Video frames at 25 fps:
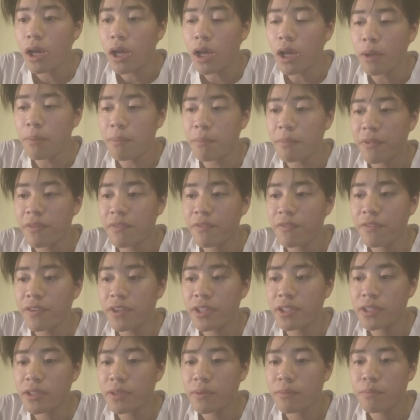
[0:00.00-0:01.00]
of my
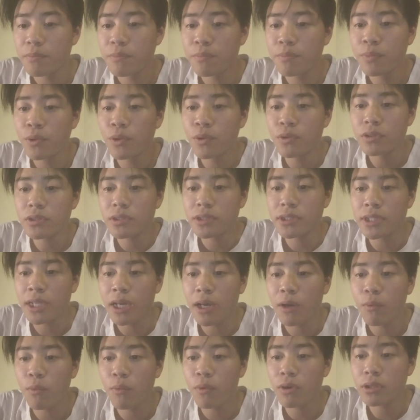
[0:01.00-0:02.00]
feet push
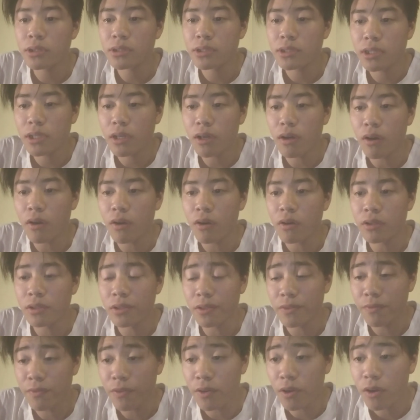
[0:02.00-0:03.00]
downwards on
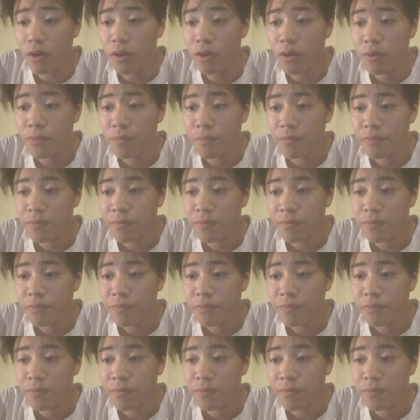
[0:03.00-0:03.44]
the floor